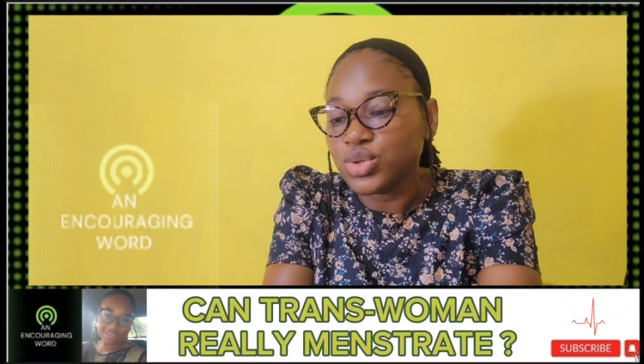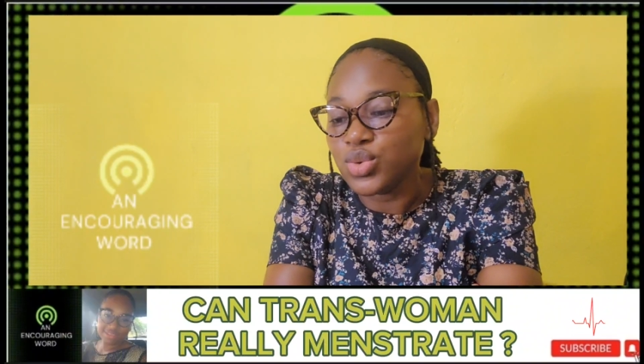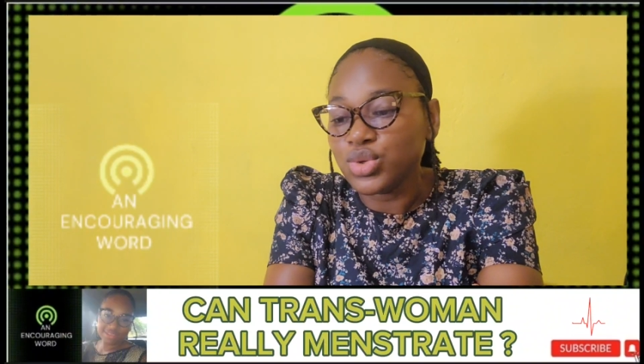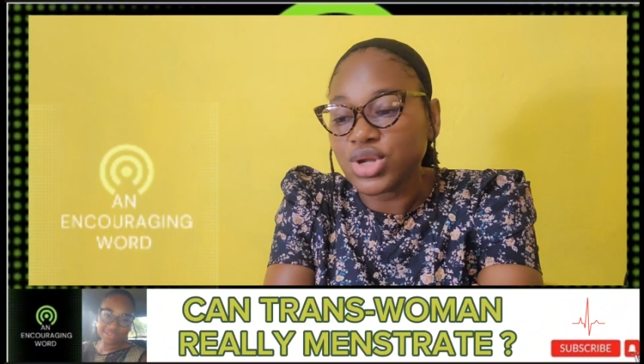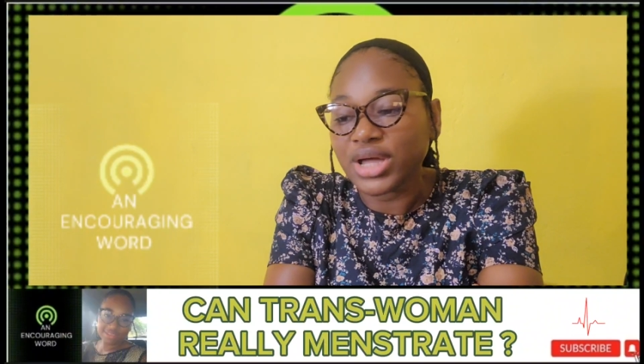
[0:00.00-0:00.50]

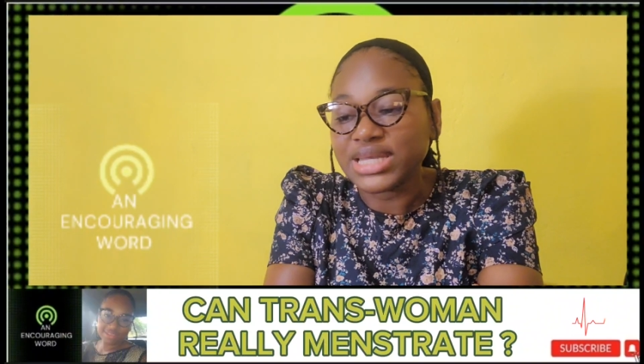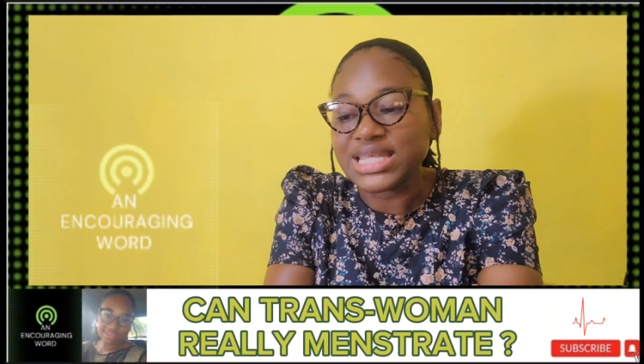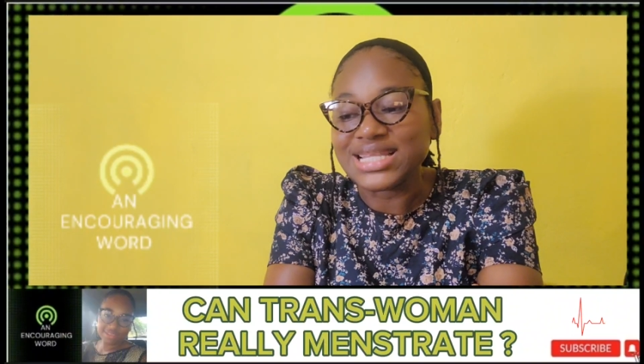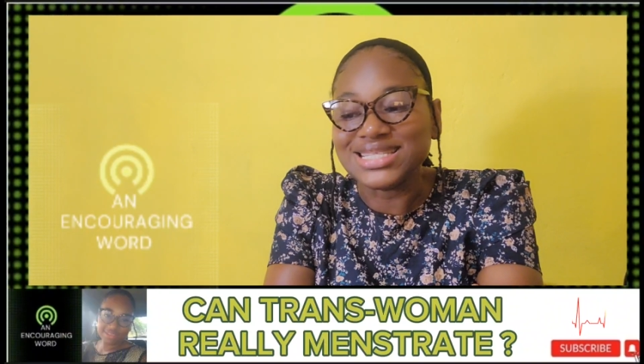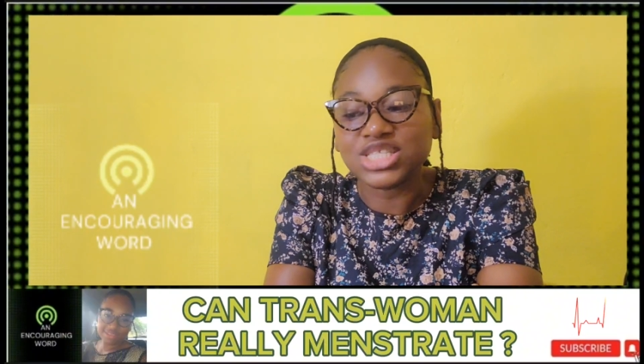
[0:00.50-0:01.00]
do not
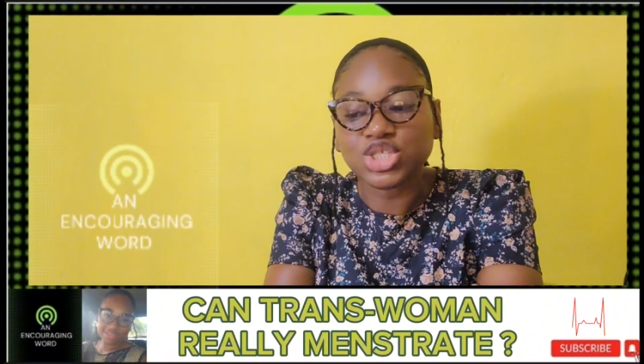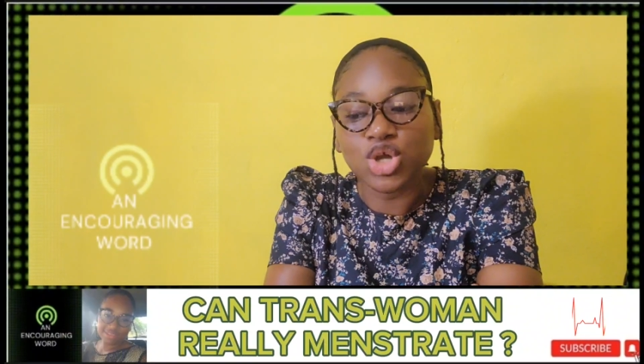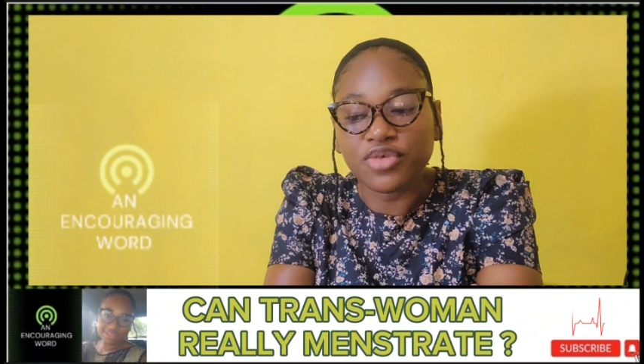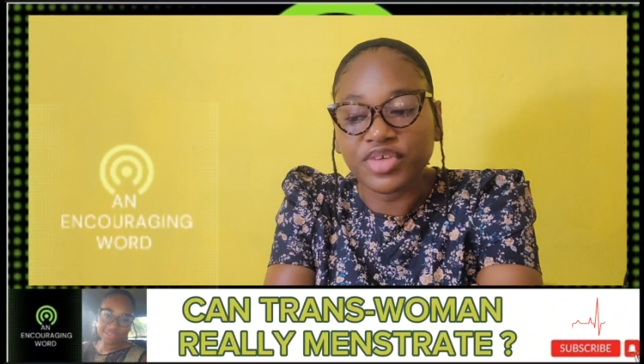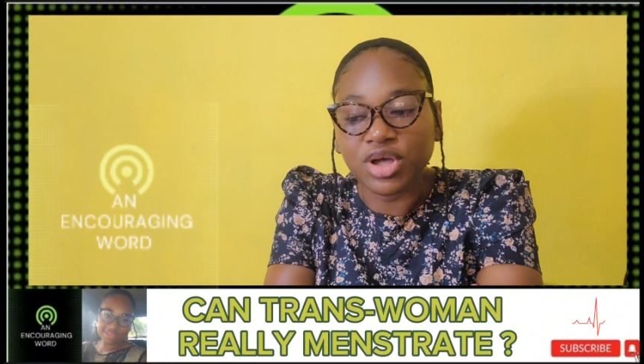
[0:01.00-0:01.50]
need
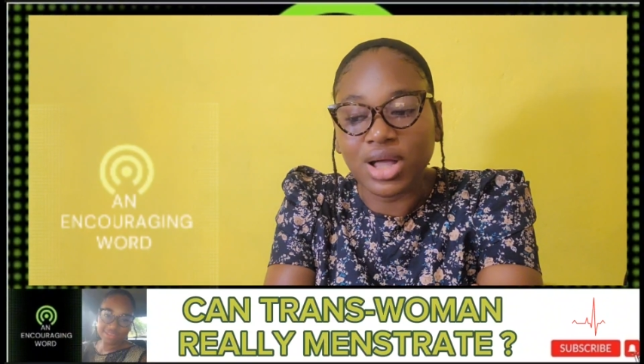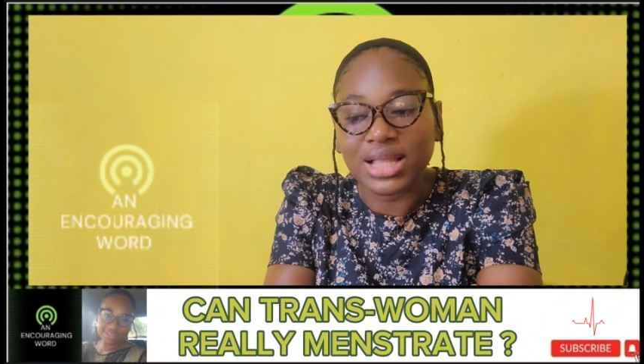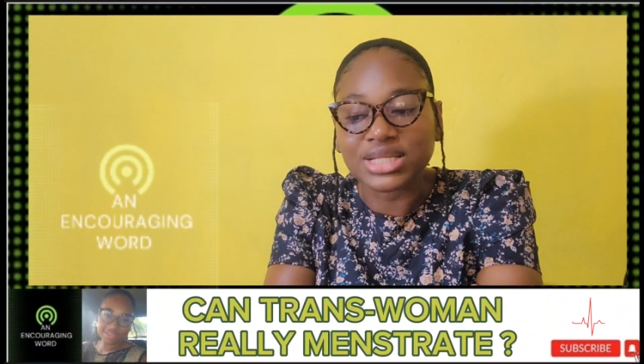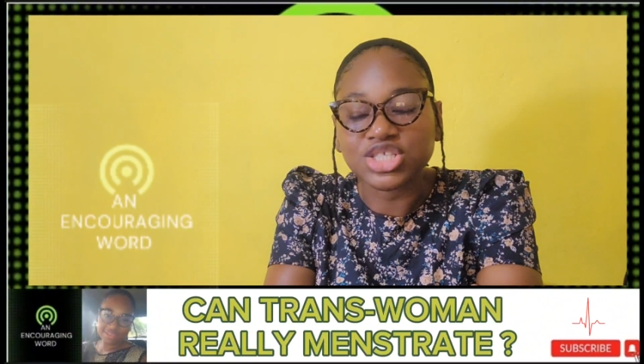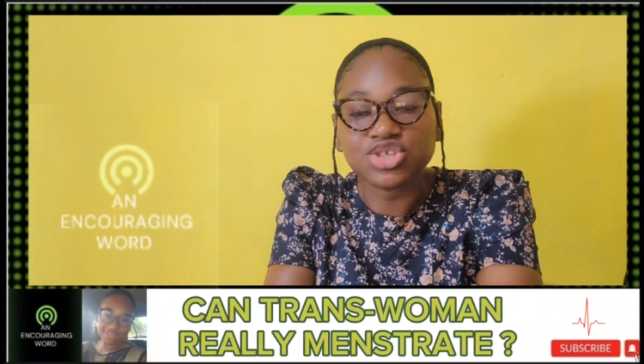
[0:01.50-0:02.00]

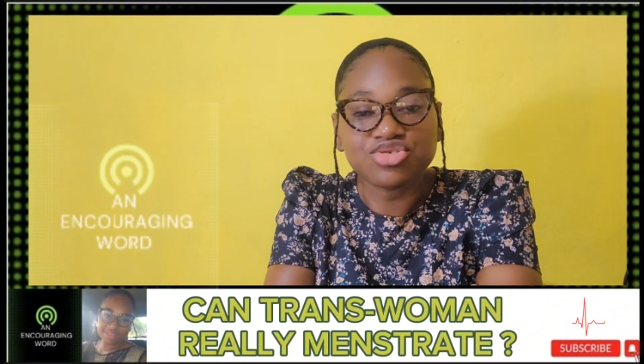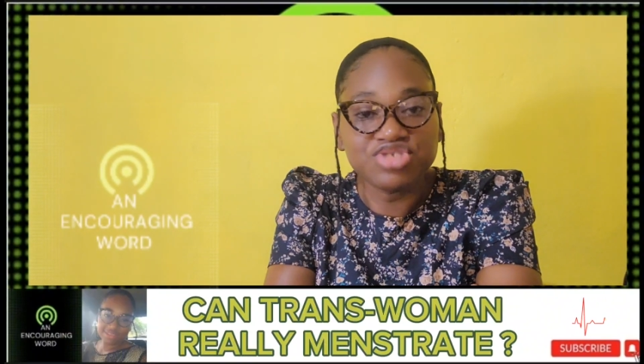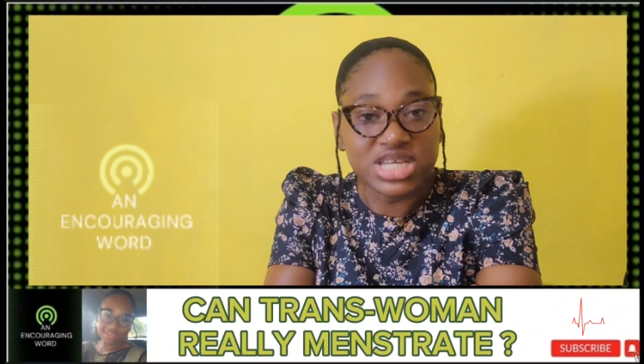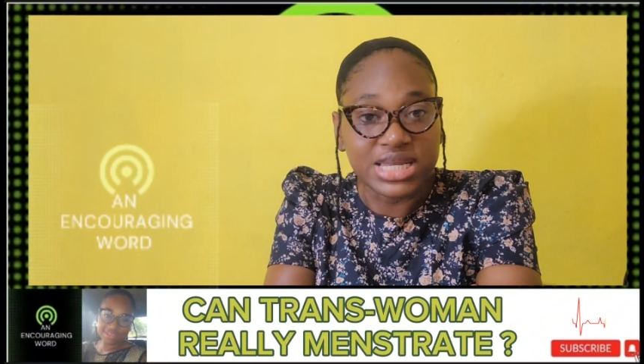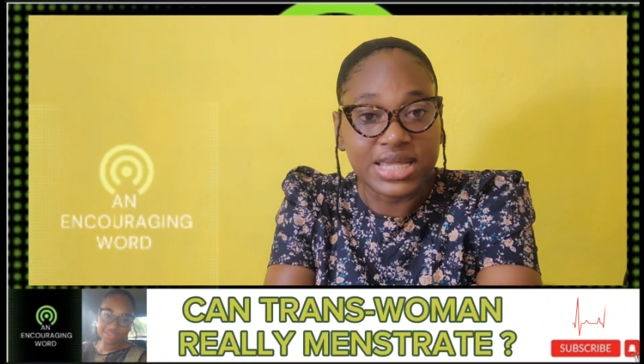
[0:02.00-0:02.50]
cervical
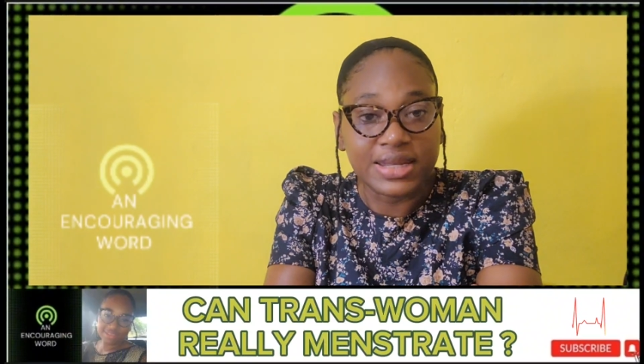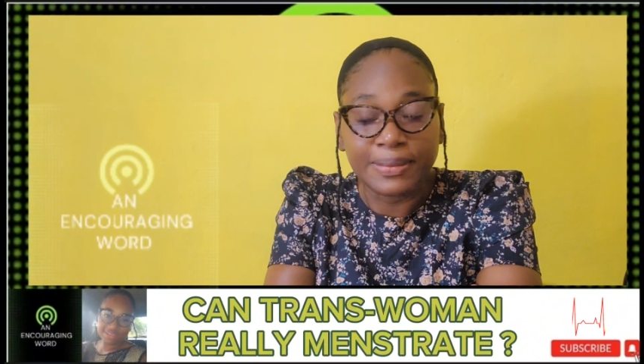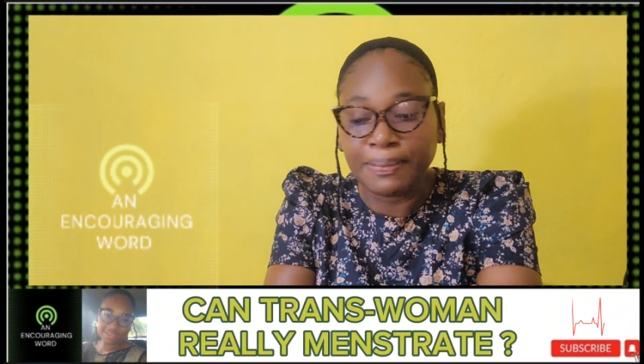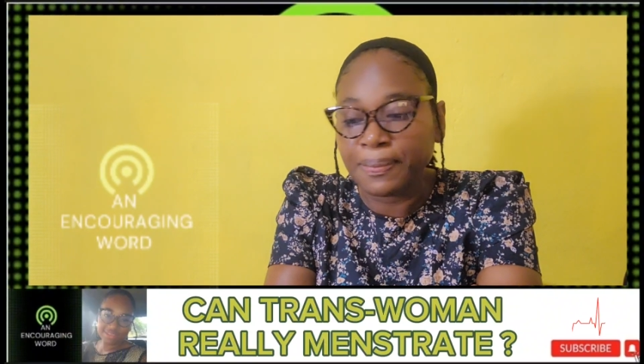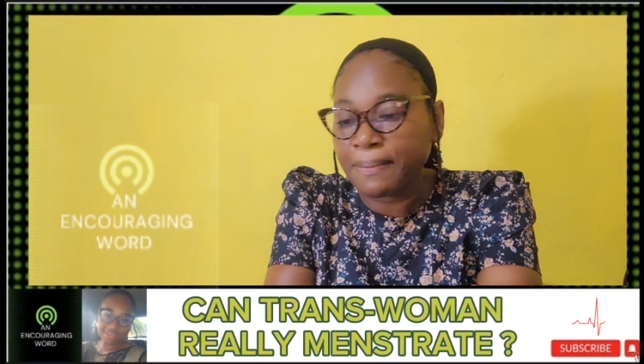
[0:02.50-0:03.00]

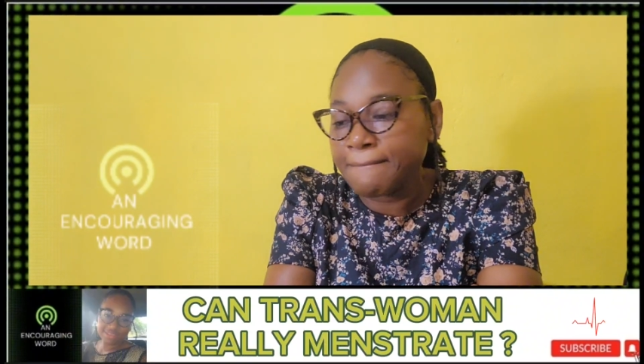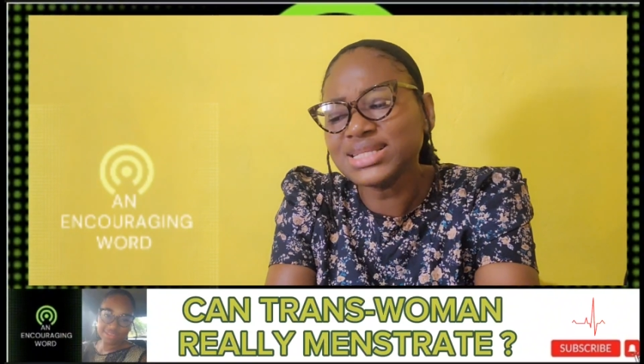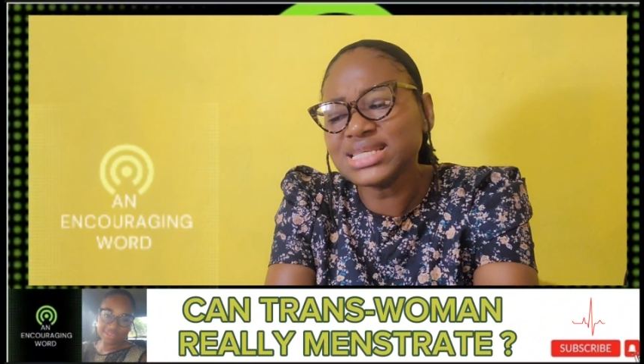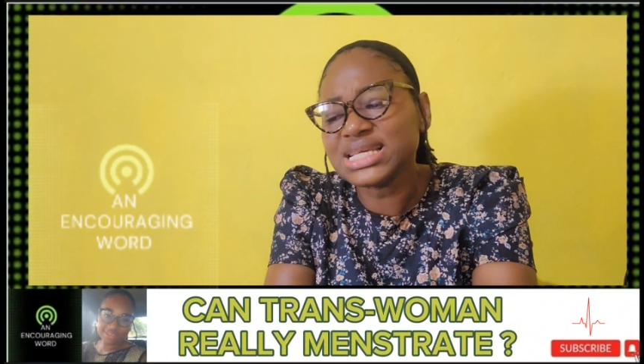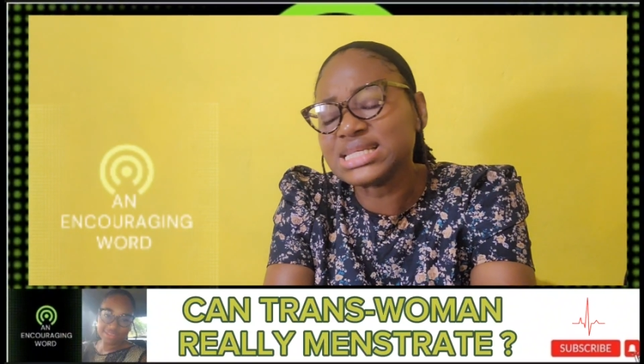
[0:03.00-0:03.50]
screening.
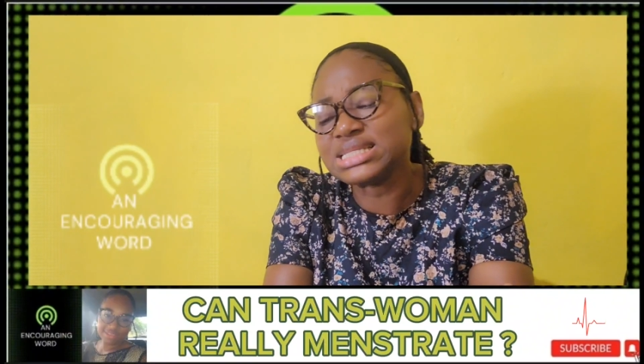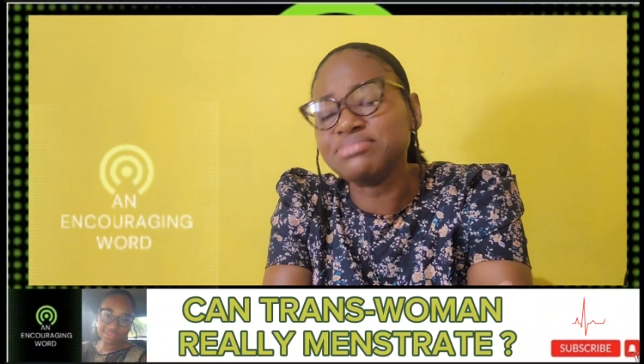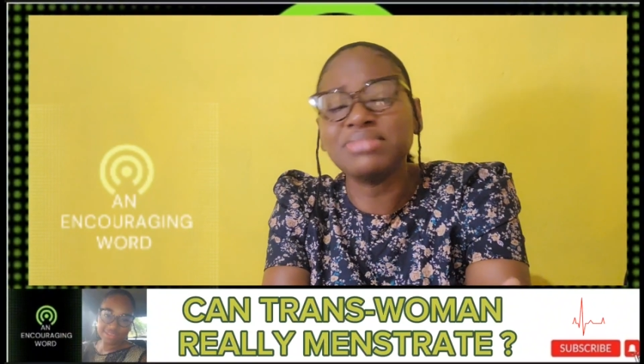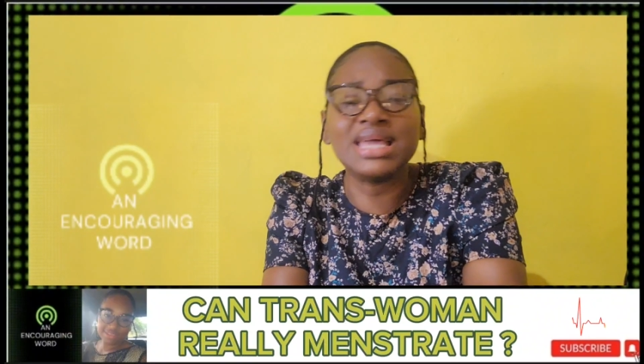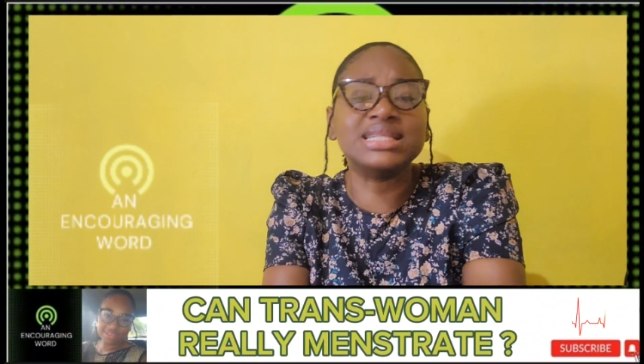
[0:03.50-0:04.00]
What is
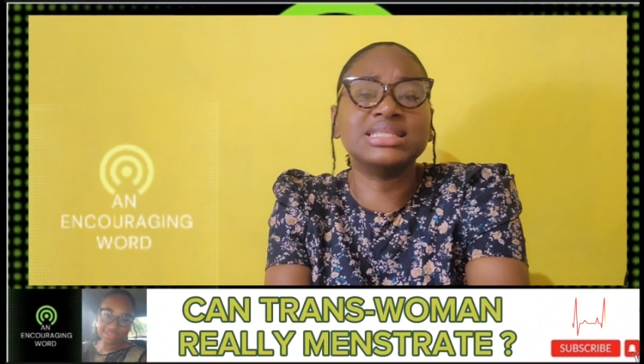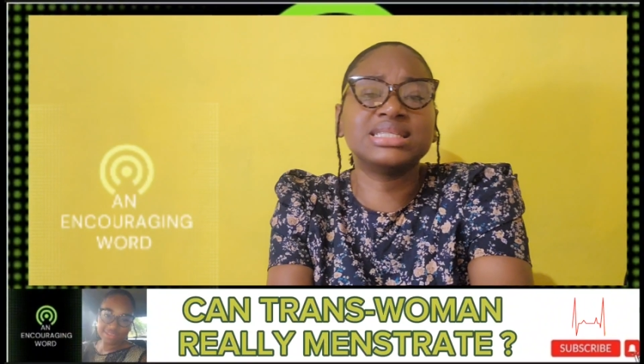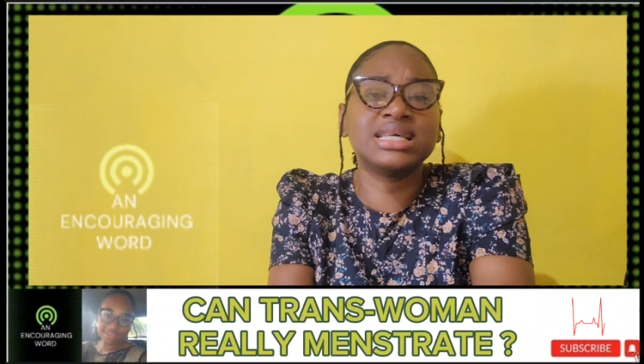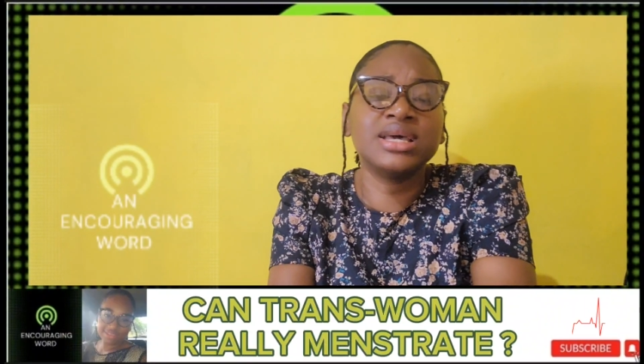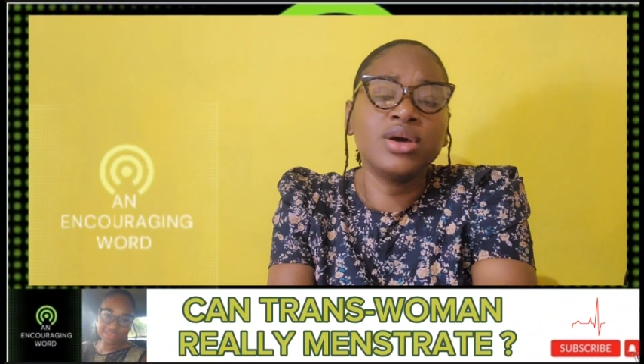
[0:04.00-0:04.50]

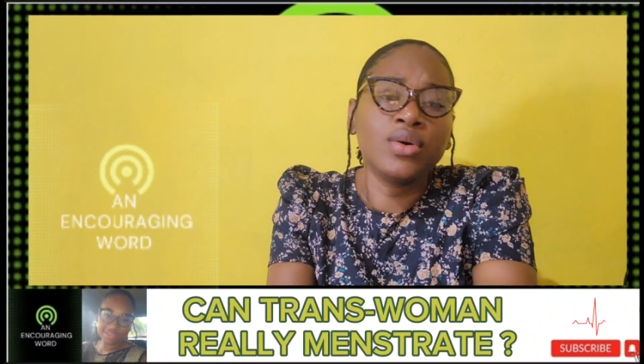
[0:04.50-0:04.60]
meant?